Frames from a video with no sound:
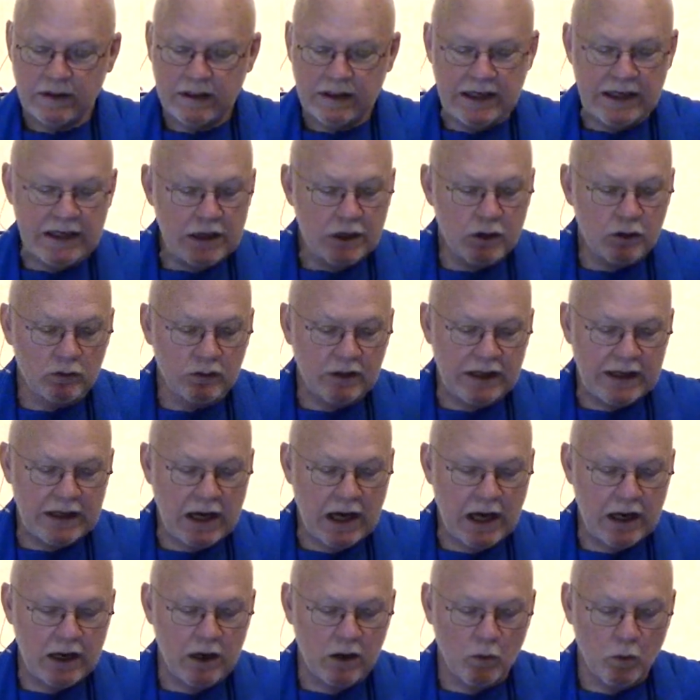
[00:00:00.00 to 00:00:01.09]
Eagerly
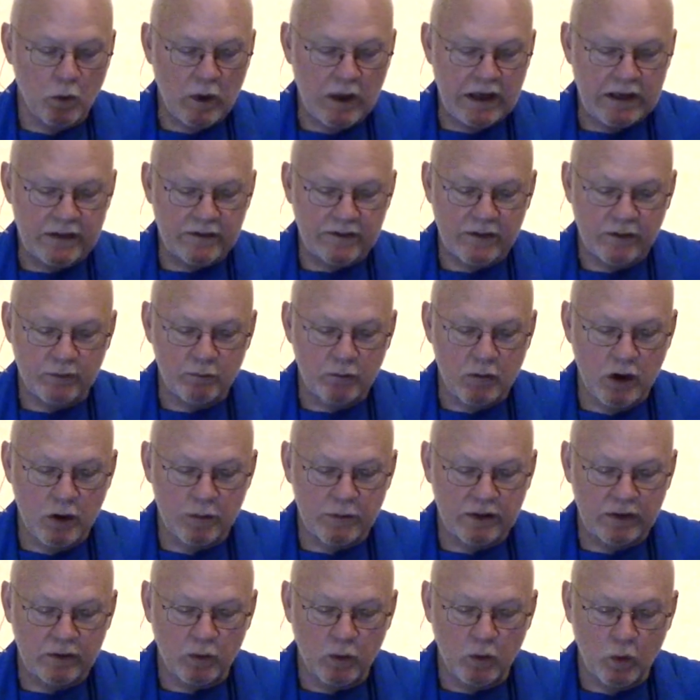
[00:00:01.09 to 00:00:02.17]
I await the
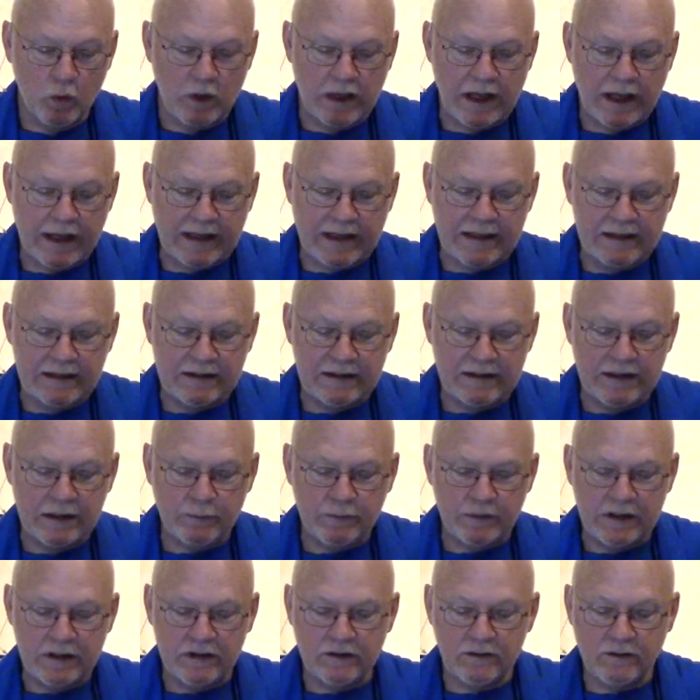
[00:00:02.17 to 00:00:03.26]
moment when I can
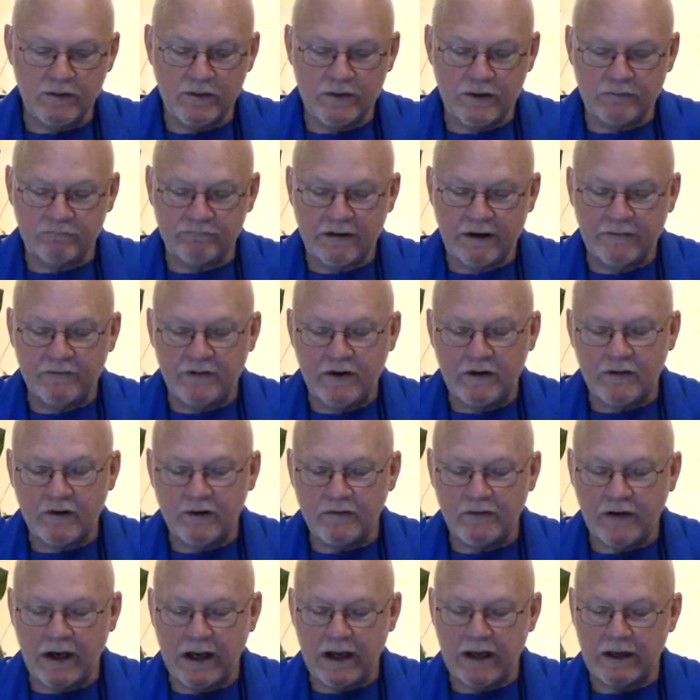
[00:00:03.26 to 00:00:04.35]
dip into the
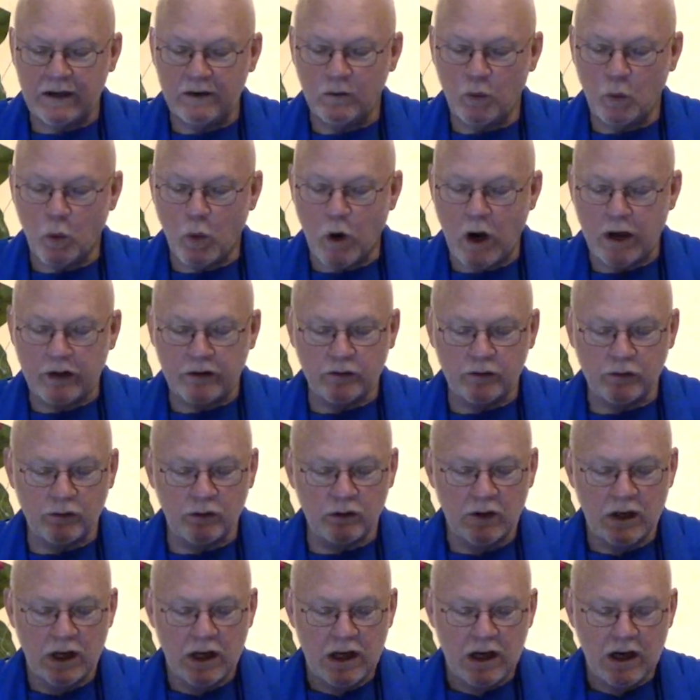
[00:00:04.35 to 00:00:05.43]
revivifying
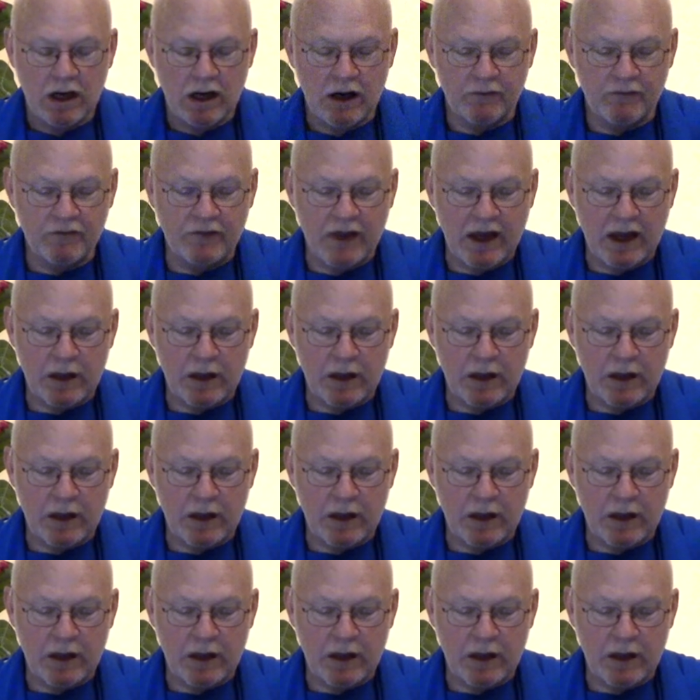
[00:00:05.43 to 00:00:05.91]
water of